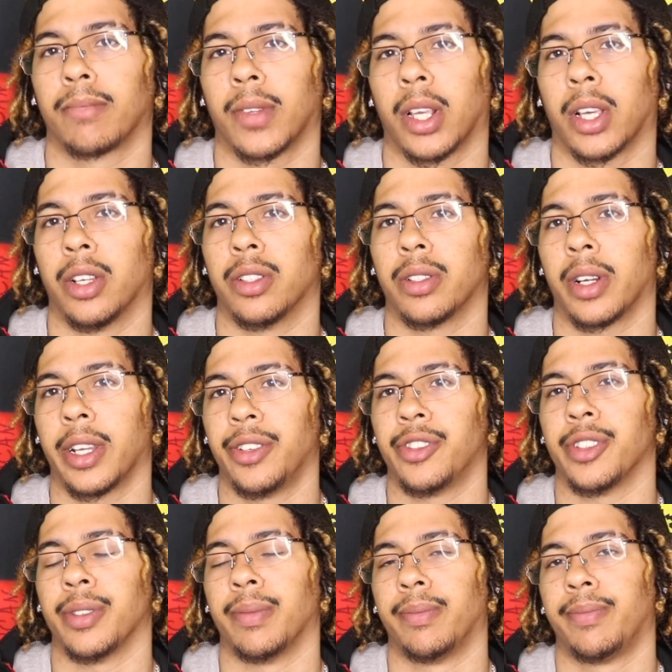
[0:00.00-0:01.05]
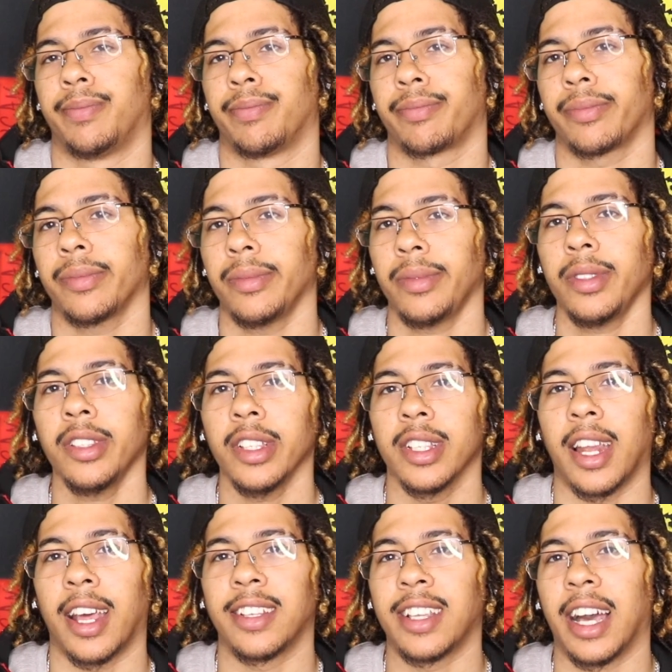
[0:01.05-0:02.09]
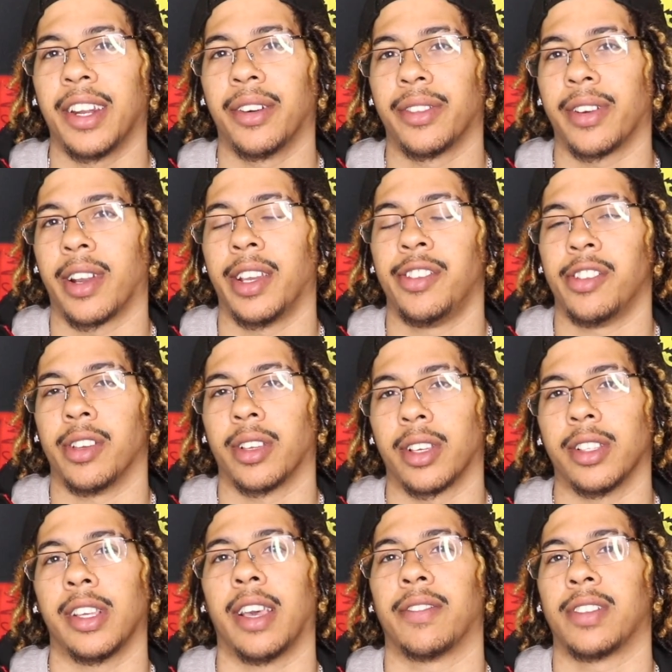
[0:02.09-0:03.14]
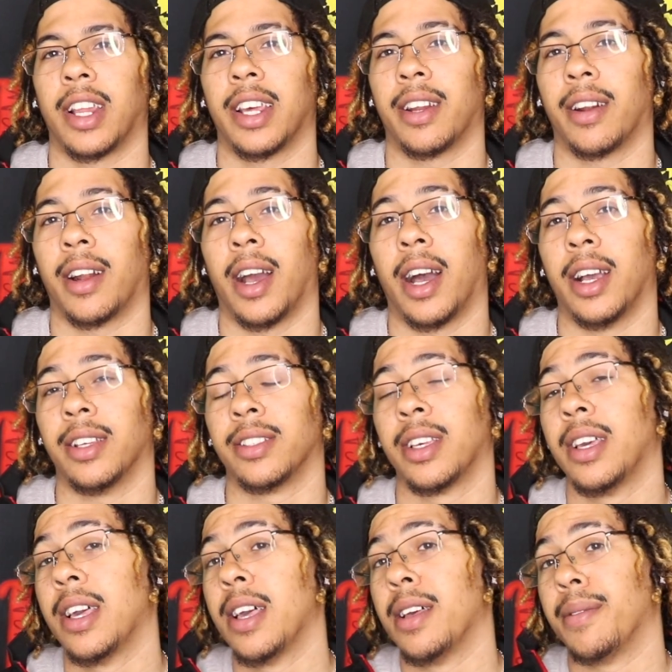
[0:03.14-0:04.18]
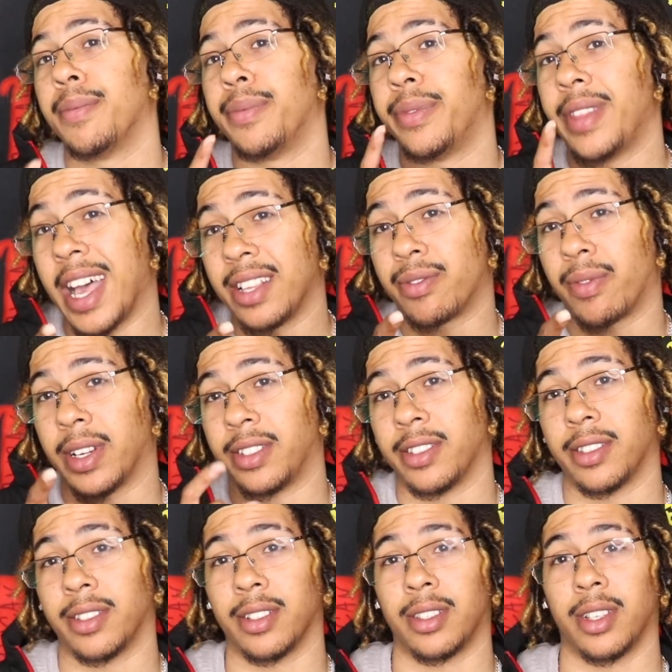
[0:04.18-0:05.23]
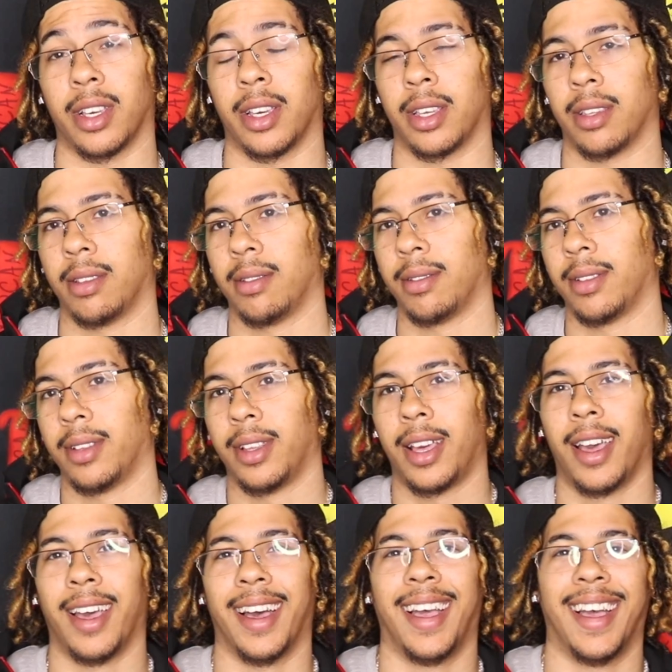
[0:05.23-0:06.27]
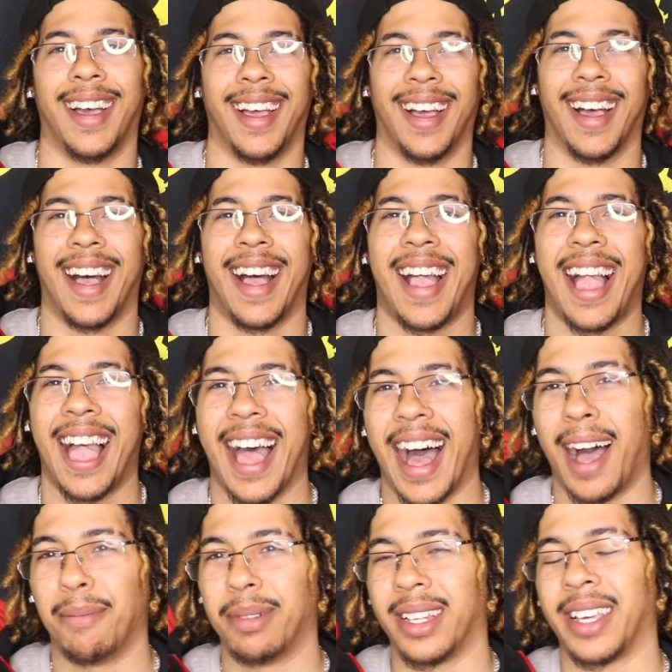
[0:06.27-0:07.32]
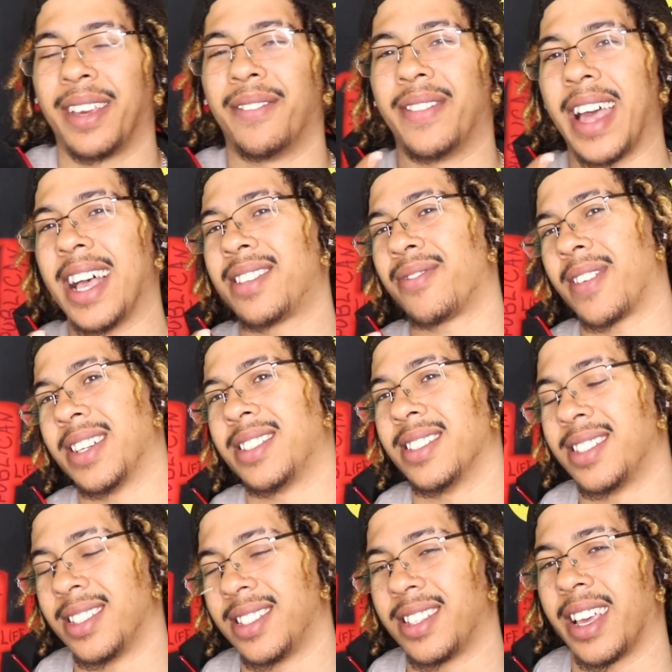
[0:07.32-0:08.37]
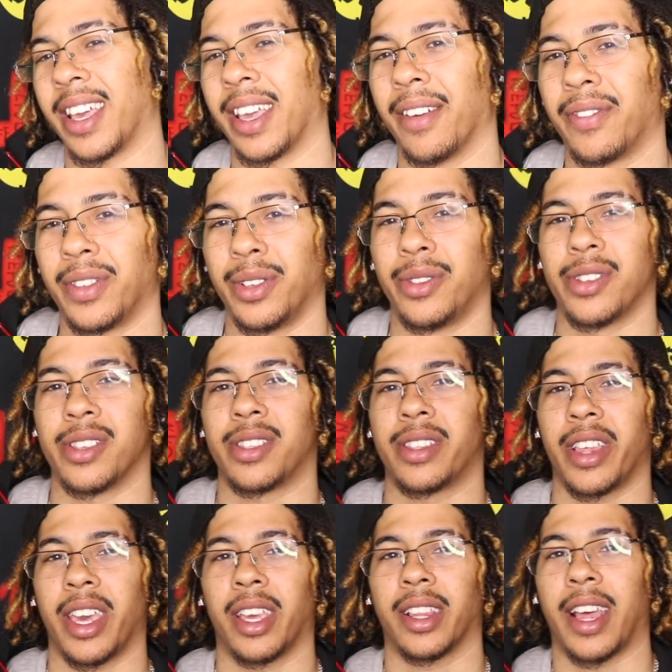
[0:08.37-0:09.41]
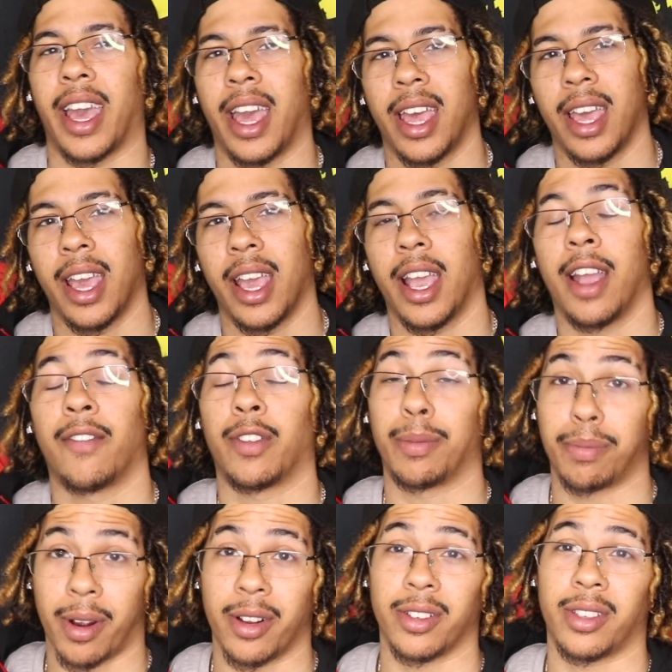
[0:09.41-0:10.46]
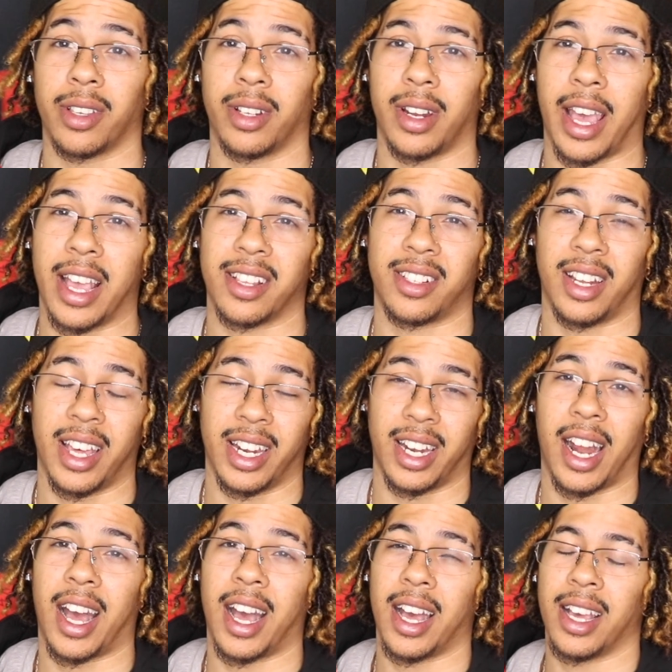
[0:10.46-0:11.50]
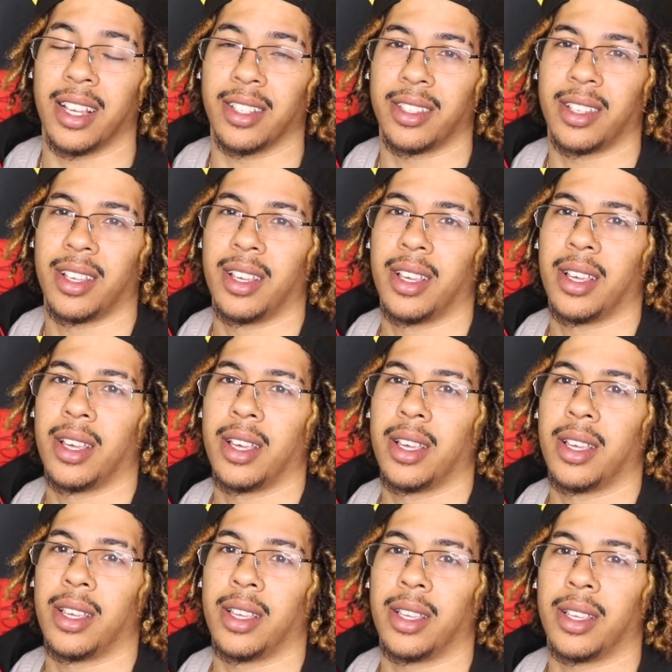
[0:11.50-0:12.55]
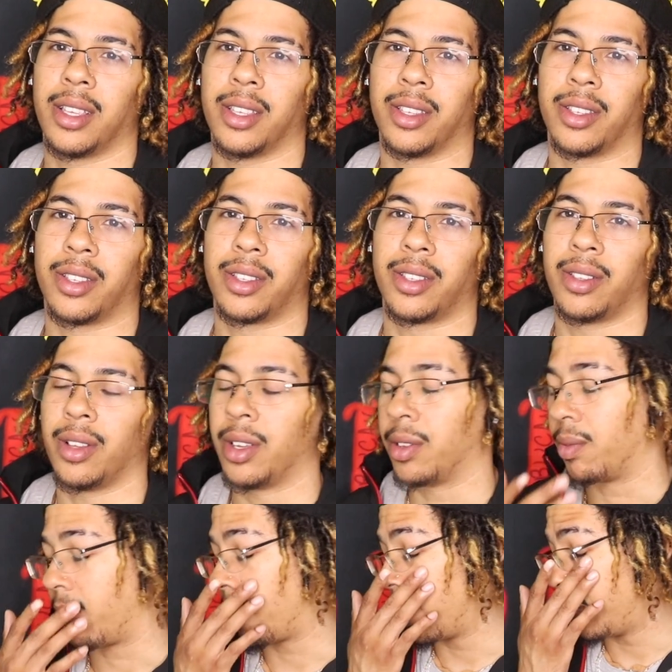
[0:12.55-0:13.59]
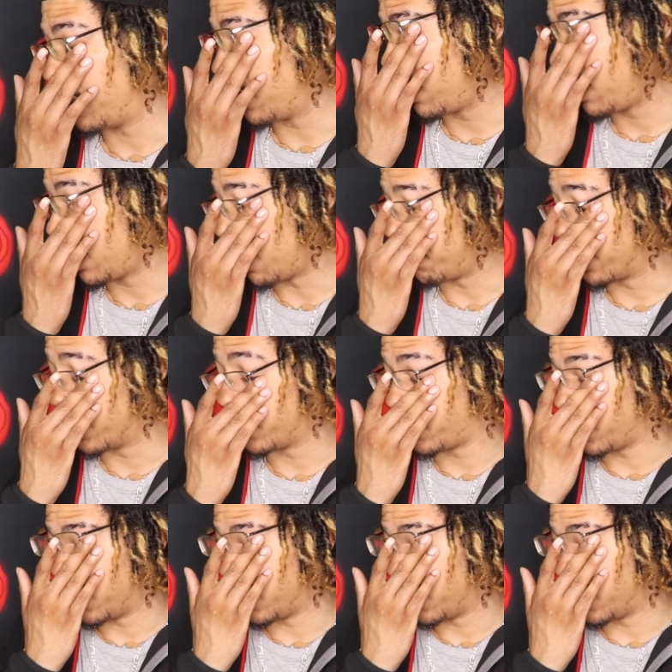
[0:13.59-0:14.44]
because they're Asian. That's how I know they're Asian, because they have slant in their eyes. That's racist to say. I believe that's racist to say if you just think that every person that has slanted eyes is racist. I mean, it's